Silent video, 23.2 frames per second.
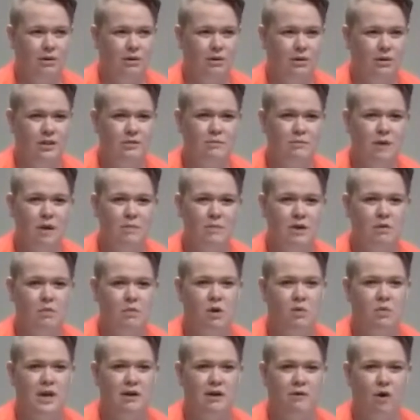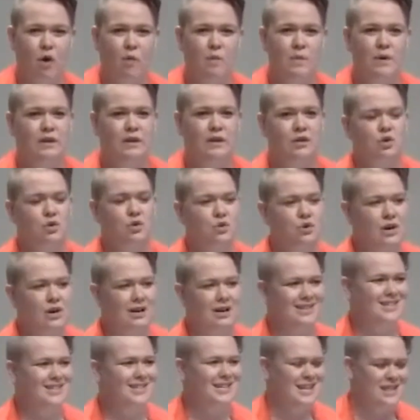This moment where we have opened the door
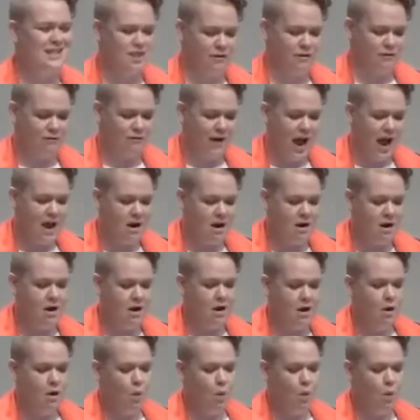and seen the fire,